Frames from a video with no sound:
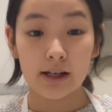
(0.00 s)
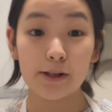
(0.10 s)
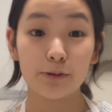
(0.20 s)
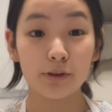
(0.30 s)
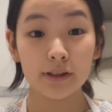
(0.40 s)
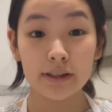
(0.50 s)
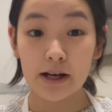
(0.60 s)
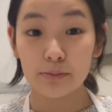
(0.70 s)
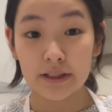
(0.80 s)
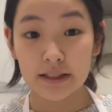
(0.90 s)
and we'll
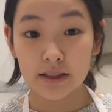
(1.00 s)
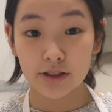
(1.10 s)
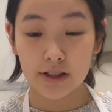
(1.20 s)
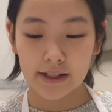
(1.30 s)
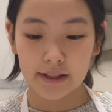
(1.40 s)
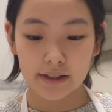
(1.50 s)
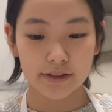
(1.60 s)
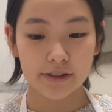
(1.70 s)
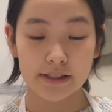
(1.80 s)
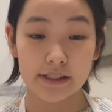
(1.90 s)
now be checking
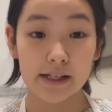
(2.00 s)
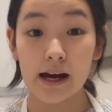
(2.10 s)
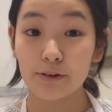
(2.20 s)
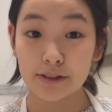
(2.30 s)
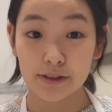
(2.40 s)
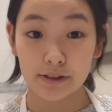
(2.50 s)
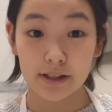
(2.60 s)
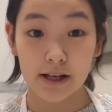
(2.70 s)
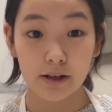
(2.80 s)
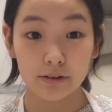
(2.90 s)
to see how it turned out.